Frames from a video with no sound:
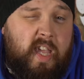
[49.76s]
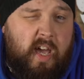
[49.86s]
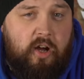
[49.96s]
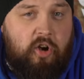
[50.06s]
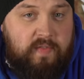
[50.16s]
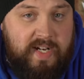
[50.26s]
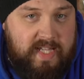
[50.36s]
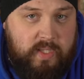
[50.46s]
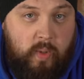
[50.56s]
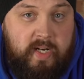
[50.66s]
Yeah, hopefully
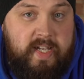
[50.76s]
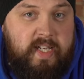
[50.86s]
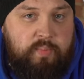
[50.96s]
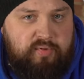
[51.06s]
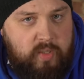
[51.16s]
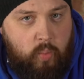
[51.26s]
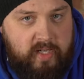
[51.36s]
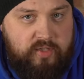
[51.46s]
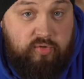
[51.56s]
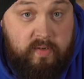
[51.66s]
this one is pretty
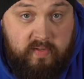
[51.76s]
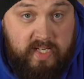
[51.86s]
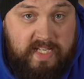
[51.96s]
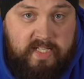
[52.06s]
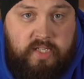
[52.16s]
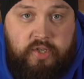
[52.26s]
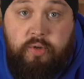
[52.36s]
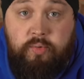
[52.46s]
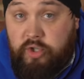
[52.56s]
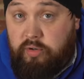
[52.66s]
well driven into
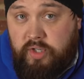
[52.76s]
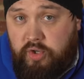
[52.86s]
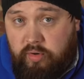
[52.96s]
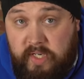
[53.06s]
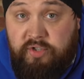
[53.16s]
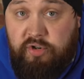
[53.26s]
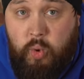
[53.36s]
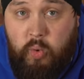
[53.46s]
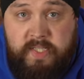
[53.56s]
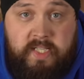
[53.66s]
you during your intro
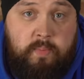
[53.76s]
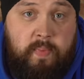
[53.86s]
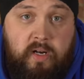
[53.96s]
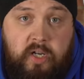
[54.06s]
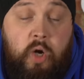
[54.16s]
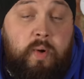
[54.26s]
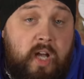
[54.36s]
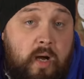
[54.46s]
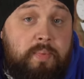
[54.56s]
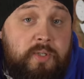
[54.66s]
courses, but going
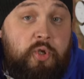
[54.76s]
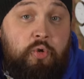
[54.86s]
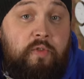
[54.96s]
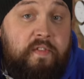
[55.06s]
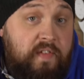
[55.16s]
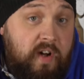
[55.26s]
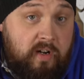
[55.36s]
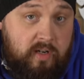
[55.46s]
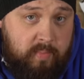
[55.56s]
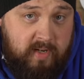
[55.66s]
up too
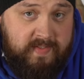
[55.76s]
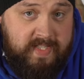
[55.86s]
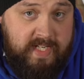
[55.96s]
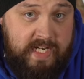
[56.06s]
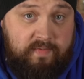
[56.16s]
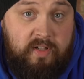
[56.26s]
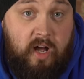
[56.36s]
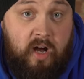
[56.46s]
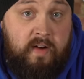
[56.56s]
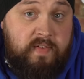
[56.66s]
far above sea level
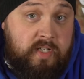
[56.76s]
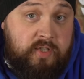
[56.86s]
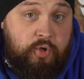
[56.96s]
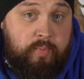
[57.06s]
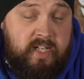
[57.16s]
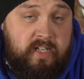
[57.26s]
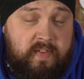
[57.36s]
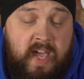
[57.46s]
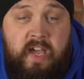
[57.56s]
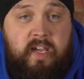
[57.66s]
after a scuba
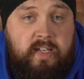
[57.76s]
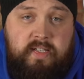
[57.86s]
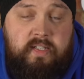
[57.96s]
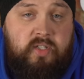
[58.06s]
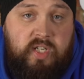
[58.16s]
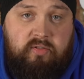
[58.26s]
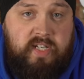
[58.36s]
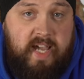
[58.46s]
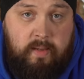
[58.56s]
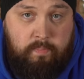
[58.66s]
dive is just
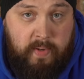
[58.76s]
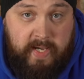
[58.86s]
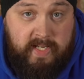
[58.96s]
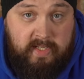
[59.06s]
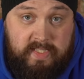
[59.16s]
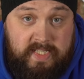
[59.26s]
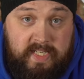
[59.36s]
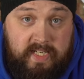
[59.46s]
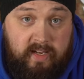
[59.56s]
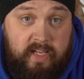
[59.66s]
generally a bad
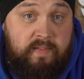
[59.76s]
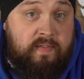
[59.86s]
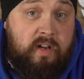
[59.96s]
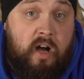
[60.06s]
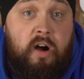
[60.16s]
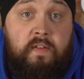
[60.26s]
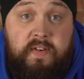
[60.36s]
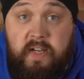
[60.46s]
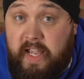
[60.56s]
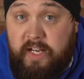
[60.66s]
idea. Even
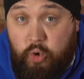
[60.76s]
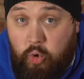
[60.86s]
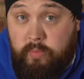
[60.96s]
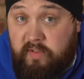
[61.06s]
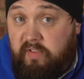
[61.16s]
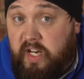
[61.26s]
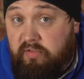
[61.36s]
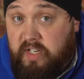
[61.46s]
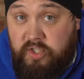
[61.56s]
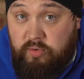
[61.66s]
after a normal
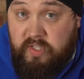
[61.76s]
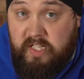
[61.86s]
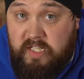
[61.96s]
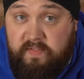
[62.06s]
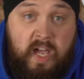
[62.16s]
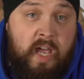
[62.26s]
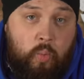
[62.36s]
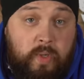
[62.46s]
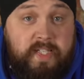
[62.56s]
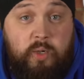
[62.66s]
recreational dive,
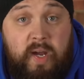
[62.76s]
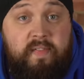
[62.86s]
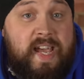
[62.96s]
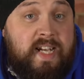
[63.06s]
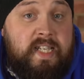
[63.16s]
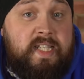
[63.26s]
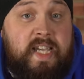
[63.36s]
we still have excess